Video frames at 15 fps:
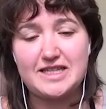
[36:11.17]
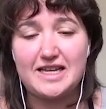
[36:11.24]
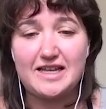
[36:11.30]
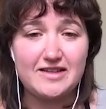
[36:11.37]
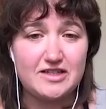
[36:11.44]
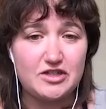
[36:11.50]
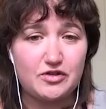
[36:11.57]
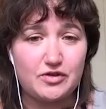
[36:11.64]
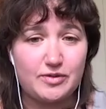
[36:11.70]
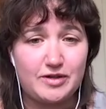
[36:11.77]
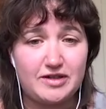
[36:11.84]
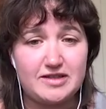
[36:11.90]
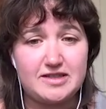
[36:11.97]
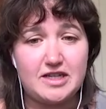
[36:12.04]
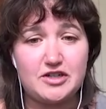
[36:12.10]
in the
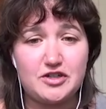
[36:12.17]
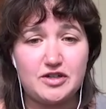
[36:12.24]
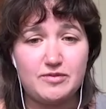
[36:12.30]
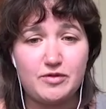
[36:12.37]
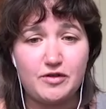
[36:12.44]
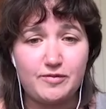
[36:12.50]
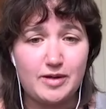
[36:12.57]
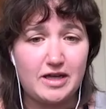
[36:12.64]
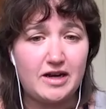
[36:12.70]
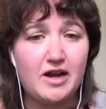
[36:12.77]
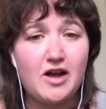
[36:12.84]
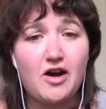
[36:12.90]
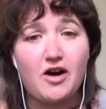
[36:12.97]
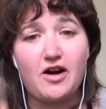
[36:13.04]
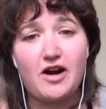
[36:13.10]
decriminalization movement
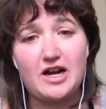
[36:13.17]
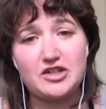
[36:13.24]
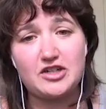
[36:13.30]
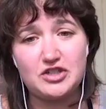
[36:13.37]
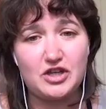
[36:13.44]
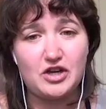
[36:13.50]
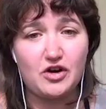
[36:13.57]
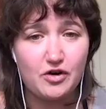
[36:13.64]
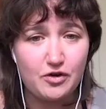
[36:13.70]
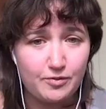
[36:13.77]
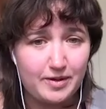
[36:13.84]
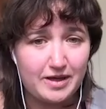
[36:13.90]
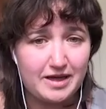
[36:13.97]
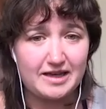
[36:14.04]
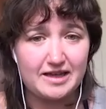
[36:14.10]
are actually
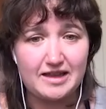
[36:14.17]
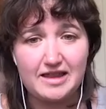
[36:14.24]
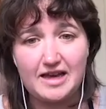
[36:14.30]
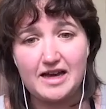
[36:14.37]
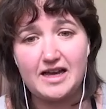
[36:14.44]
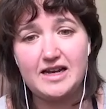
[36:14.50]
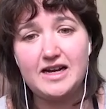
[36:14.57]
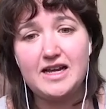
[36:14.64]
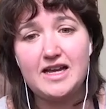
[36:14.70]
hoping that